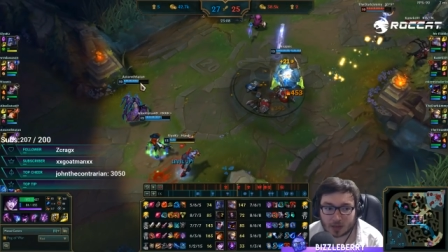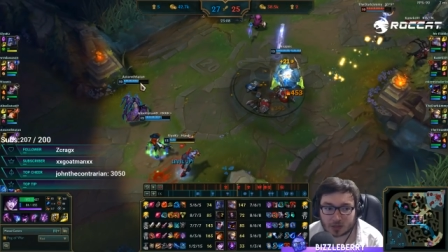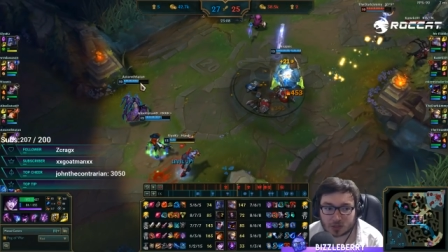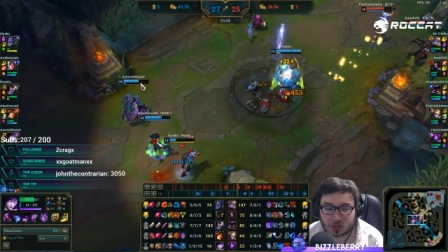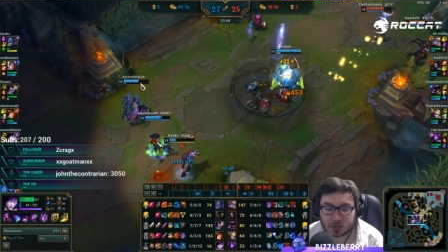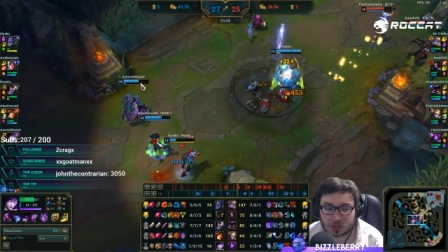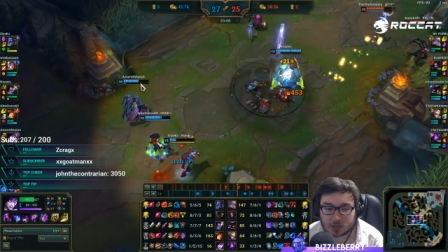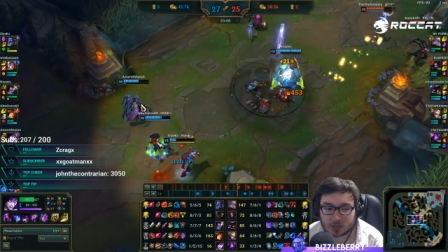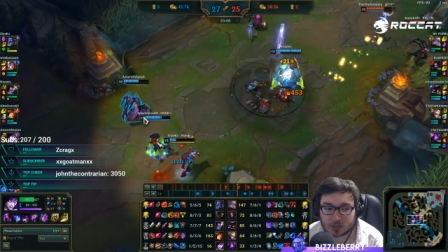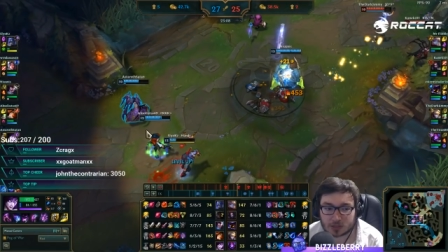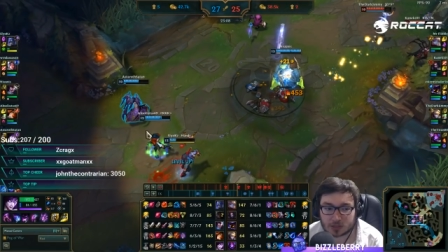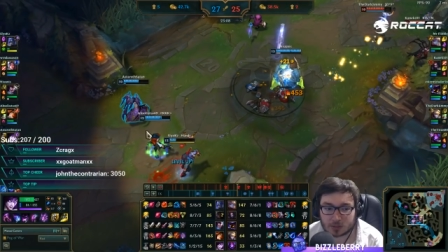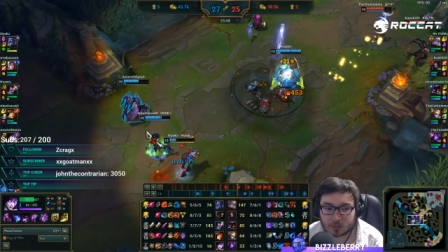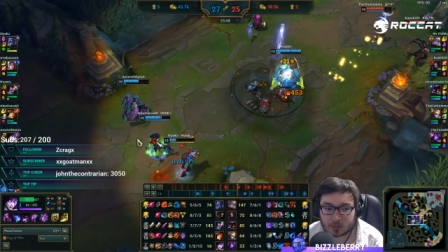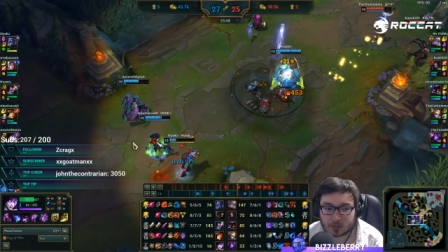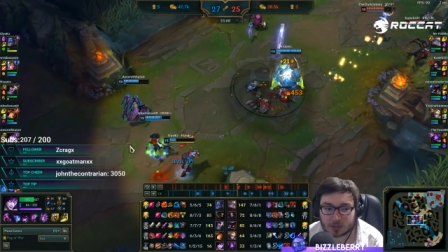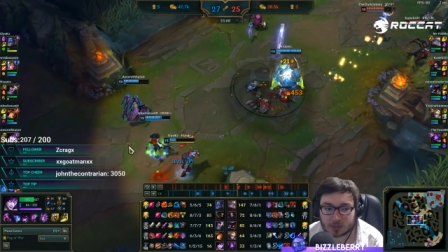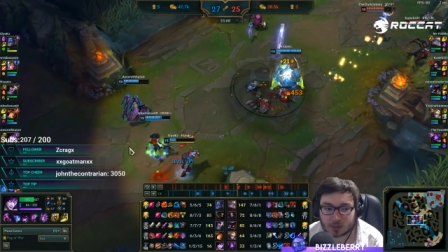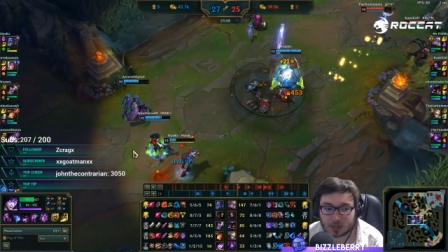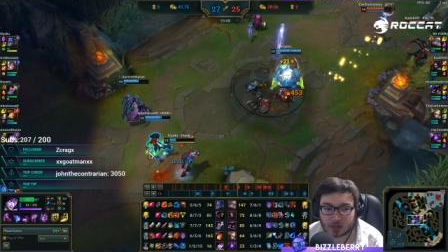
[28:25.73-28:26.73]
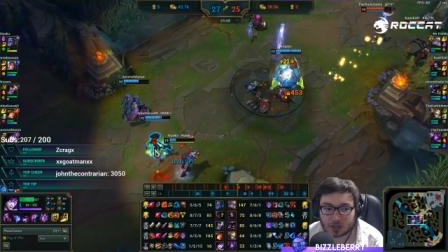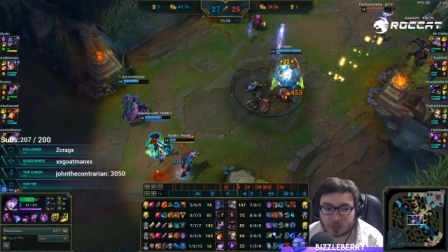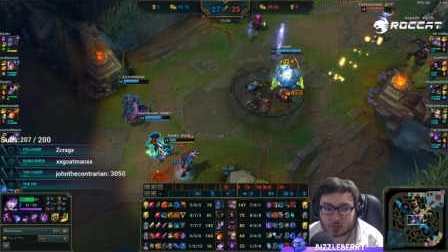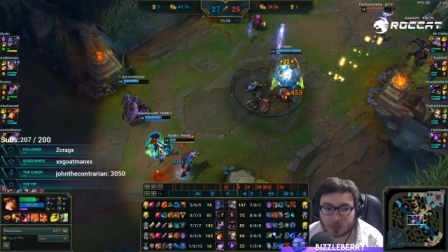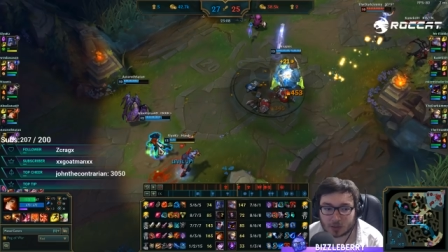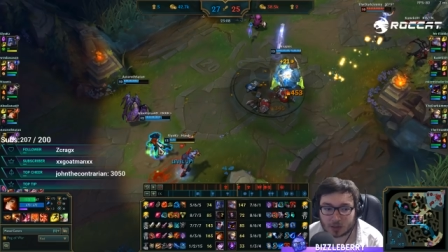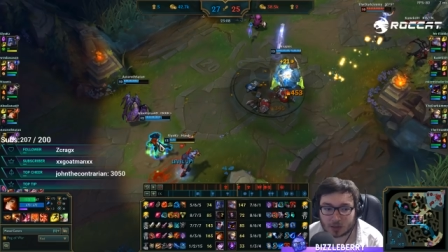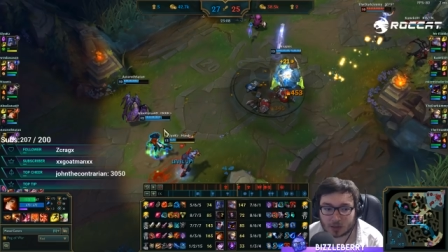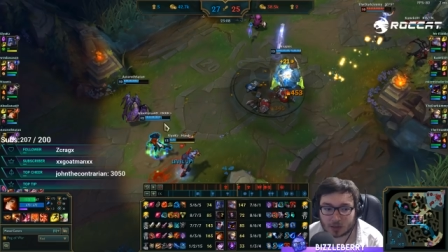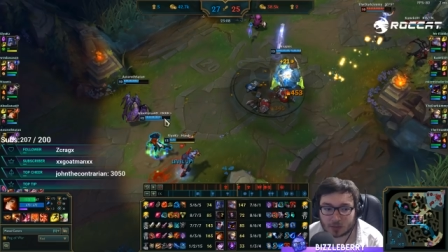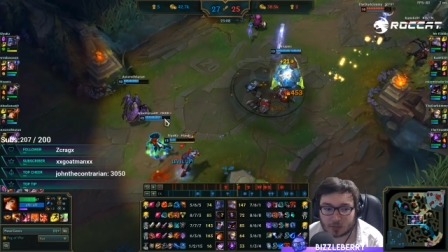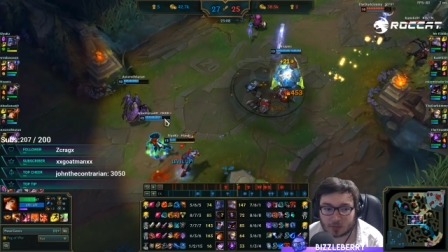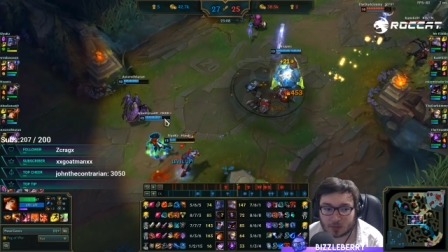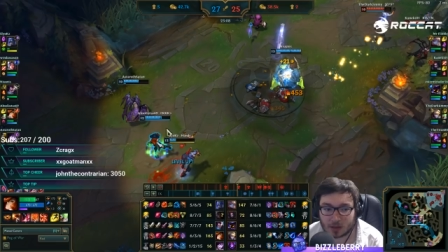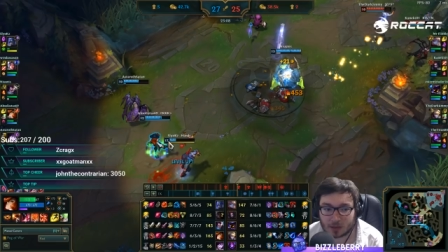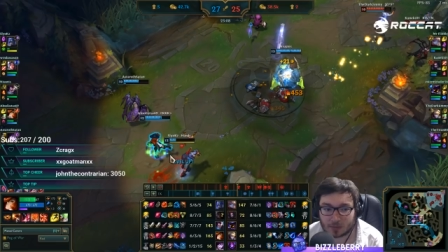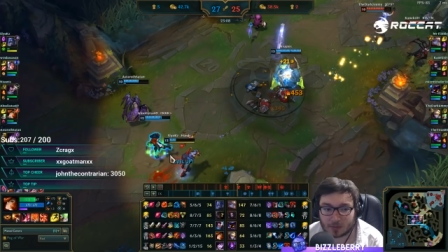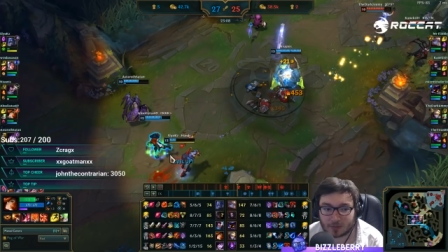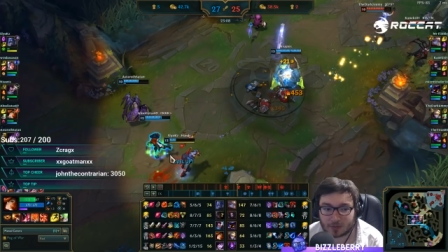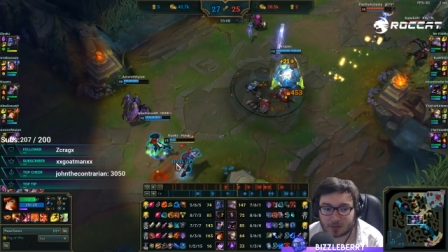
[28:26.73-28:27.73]
And she's 60% HP.
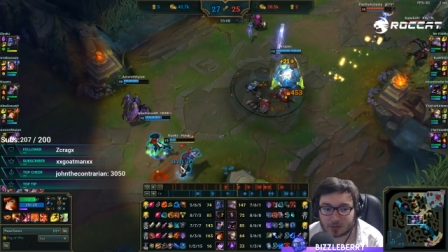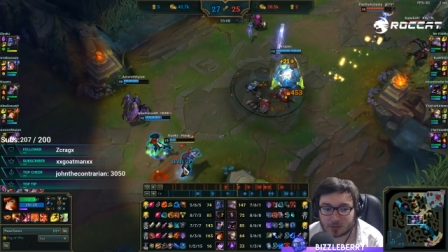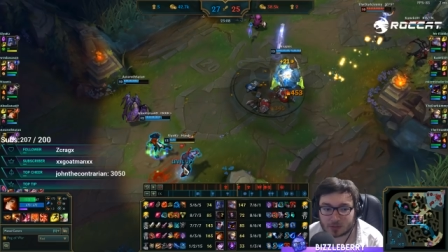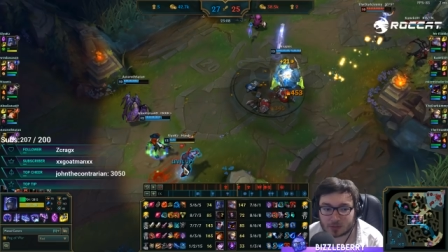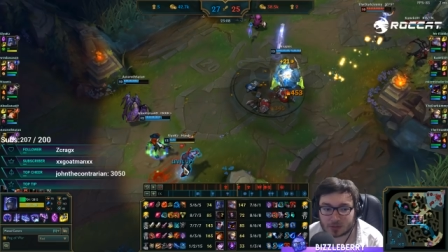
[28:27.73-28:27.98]
MF is